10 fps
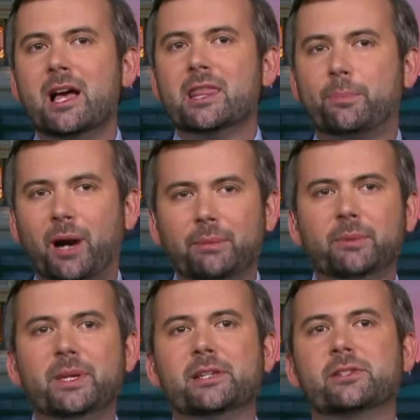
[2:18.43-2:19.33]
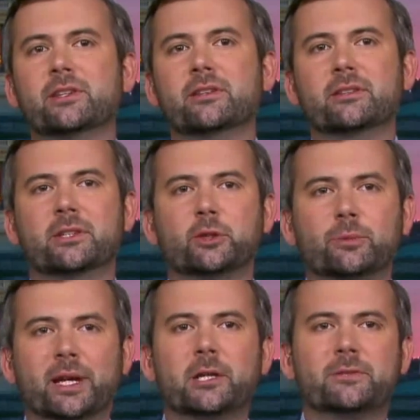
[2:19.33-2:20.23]
The problem is the central
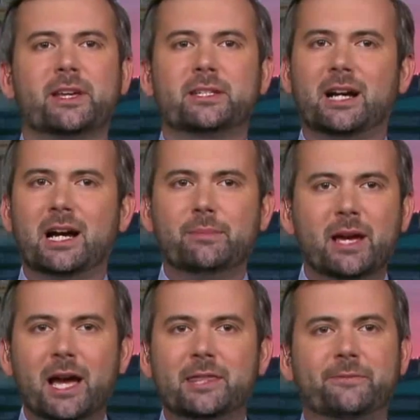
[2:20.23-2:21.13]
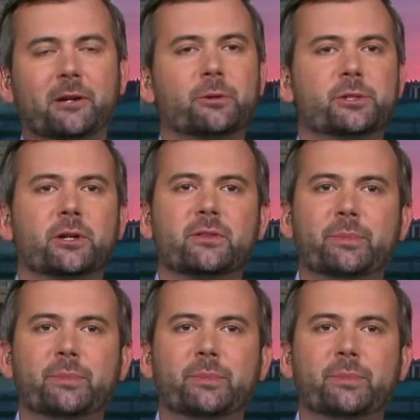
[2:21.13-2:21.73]
bankers of that time at the Federal Reserve,